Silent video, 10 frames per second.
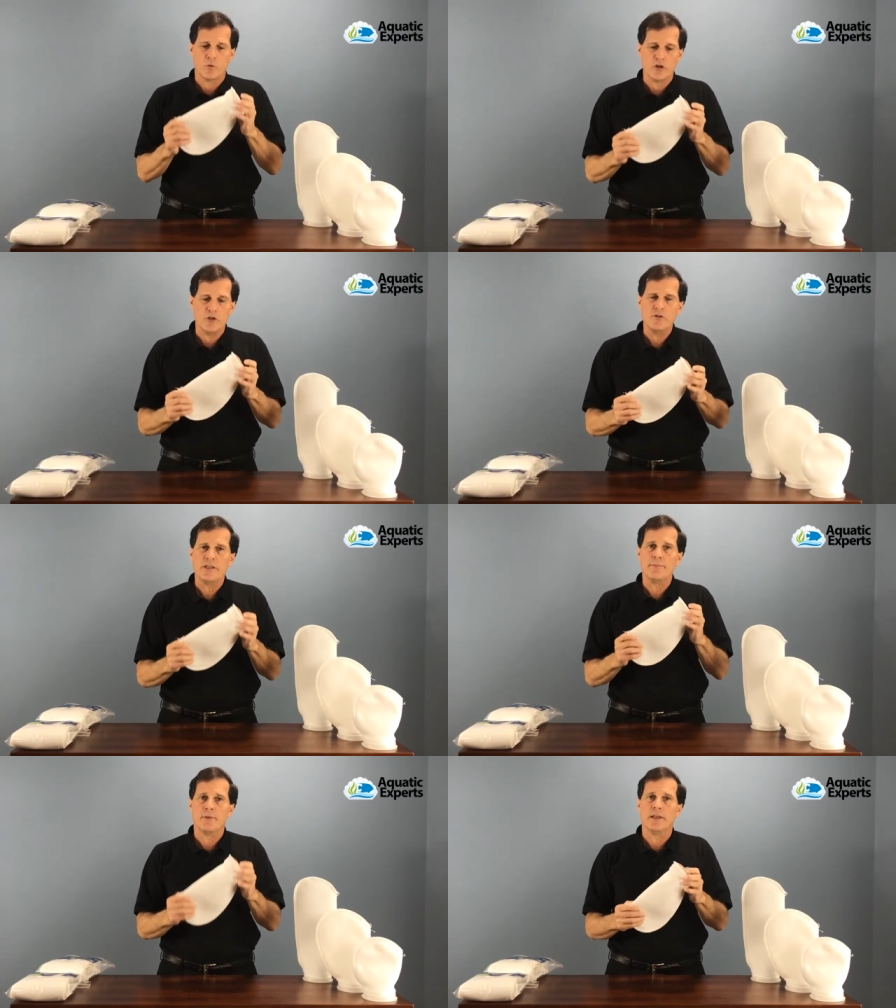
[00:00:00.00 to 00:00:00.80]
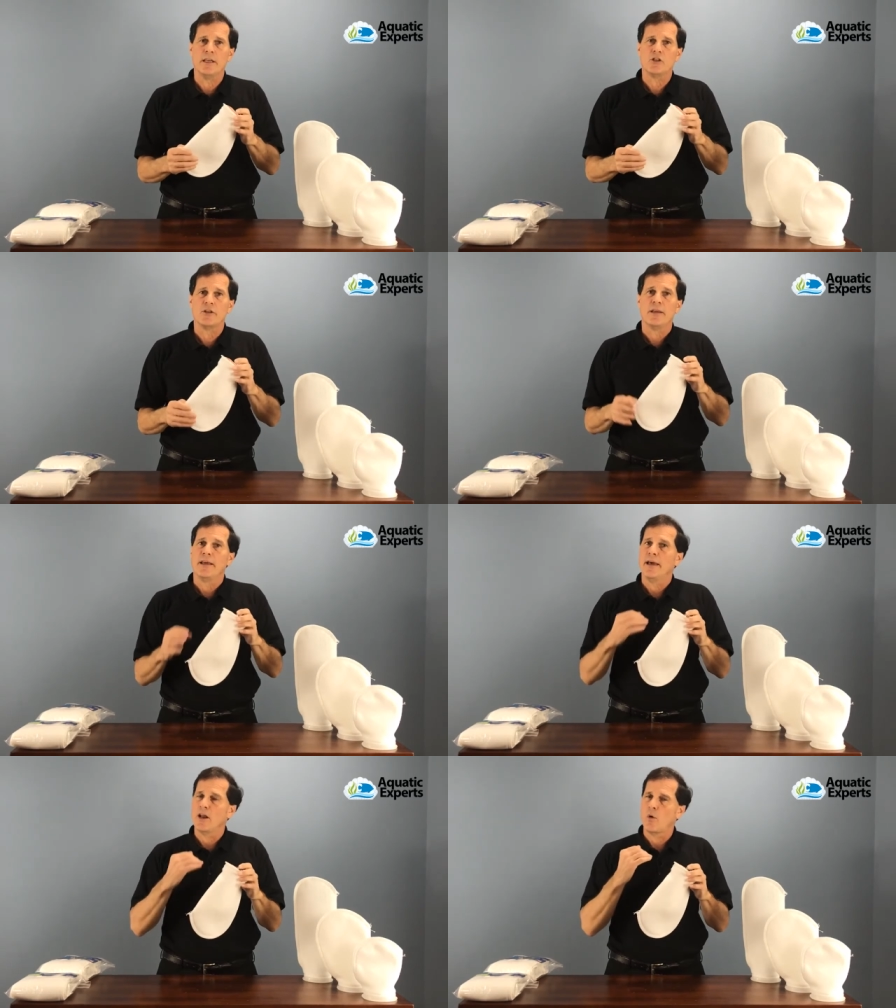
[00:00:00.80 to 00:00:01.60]
we're using bleach
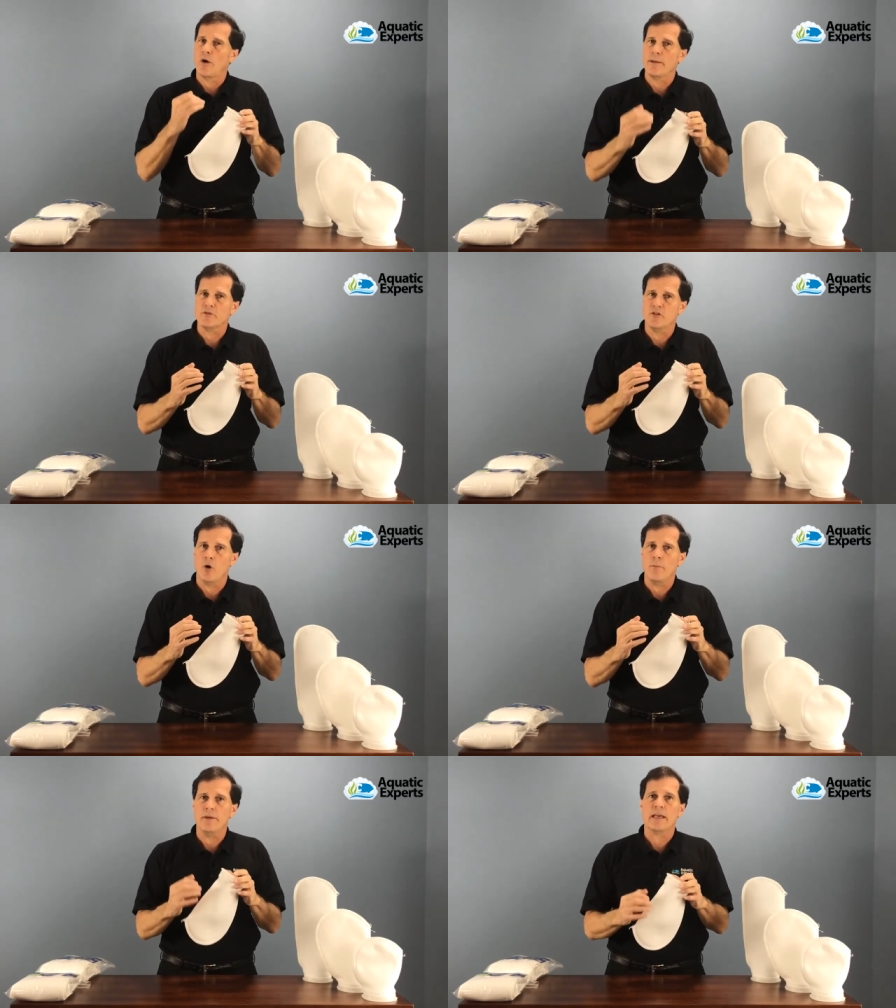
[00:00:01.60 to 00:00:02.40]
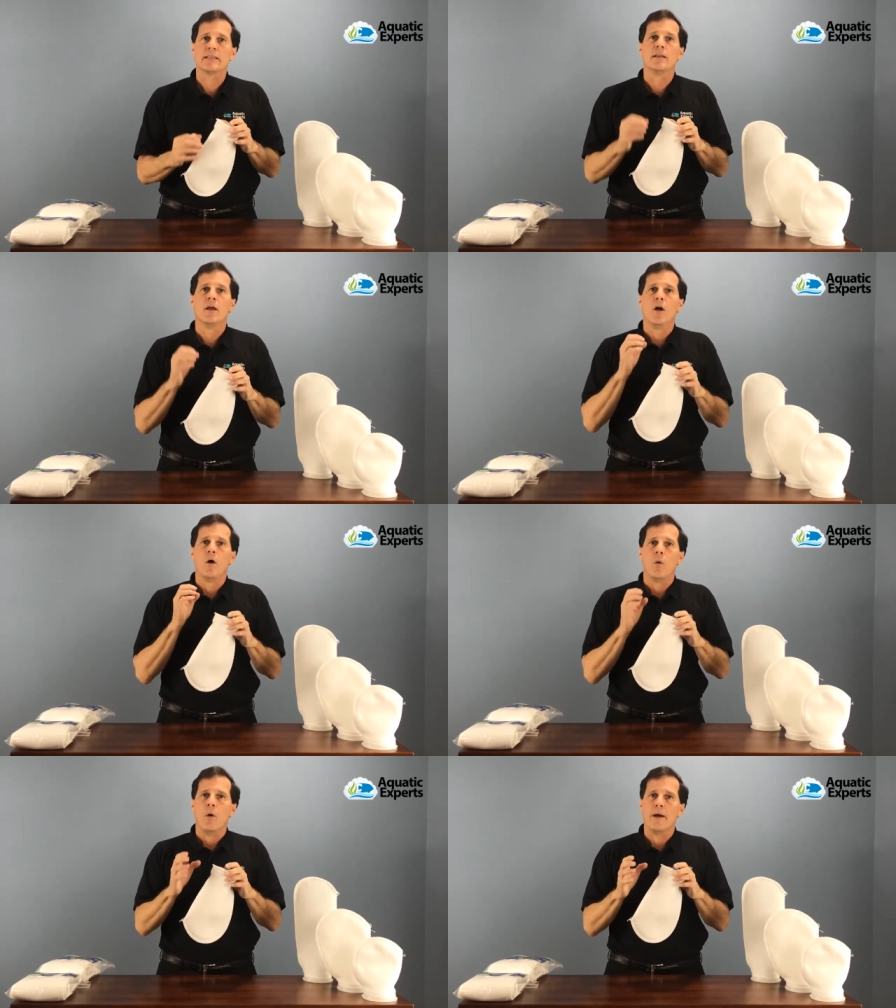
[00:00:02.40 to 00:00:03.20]
and aquariums don't mix,
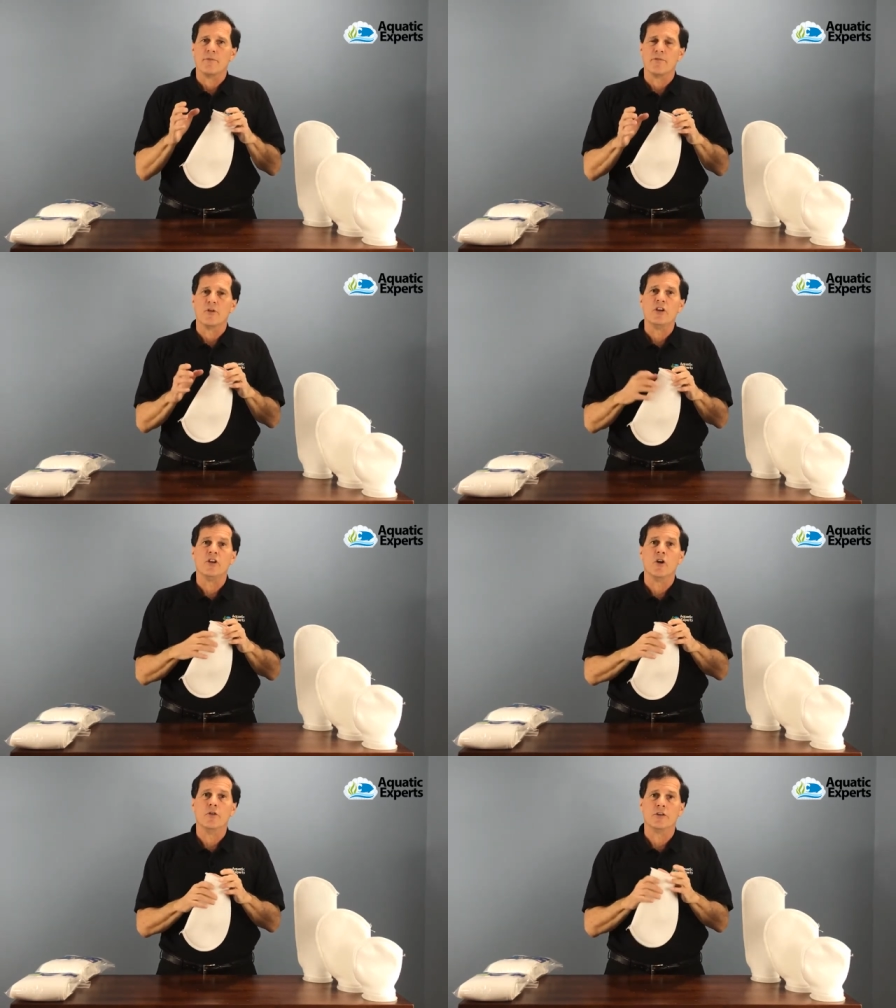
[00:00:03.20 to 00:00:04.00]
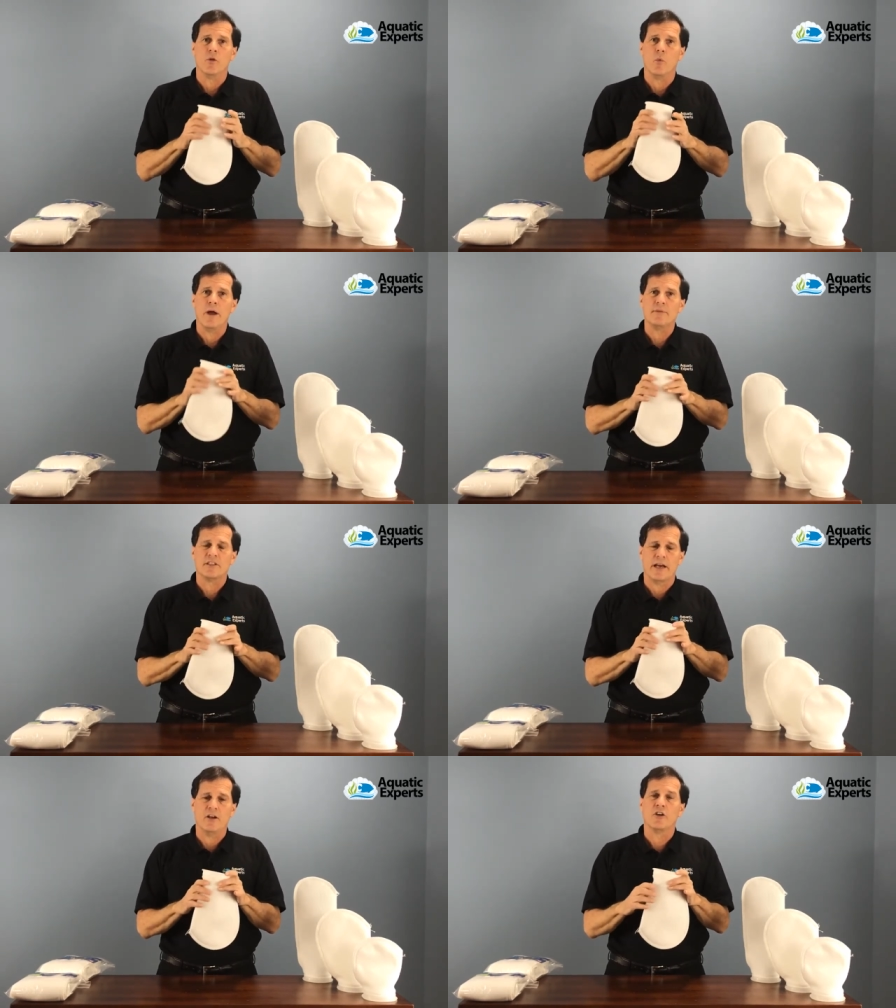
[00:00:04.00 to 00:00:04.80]
I prefer you to go to the
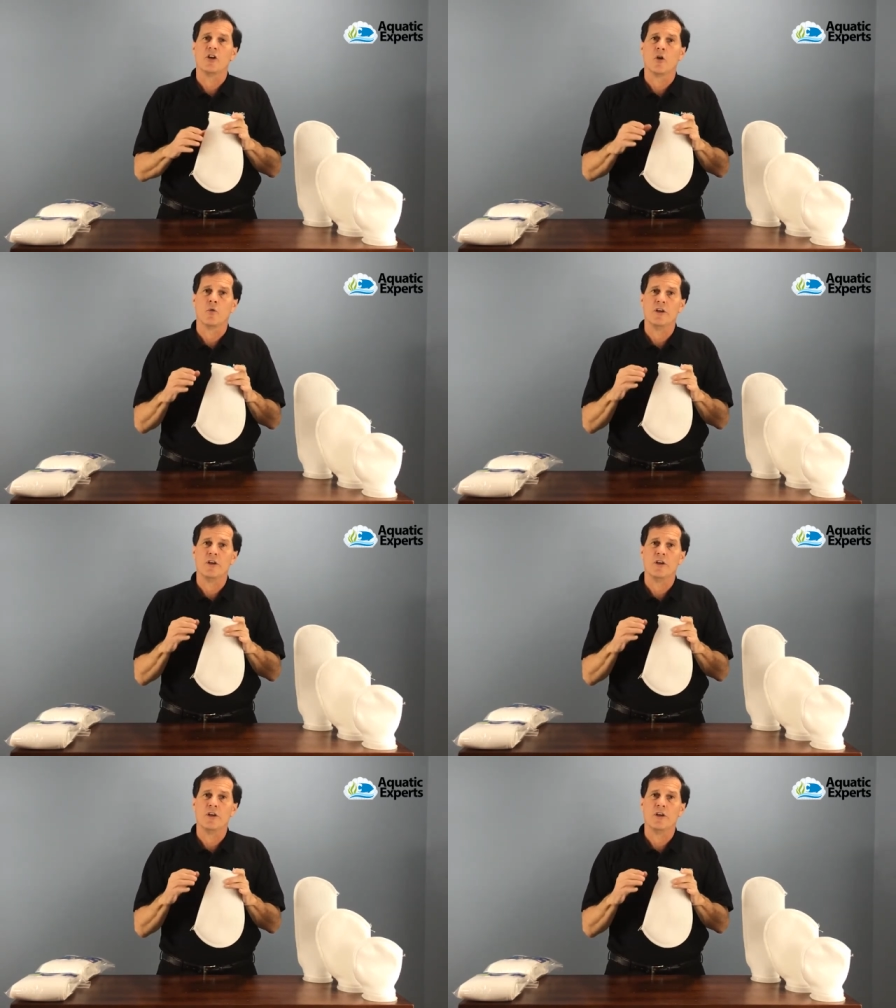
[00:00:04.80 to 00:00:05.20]
website and look at our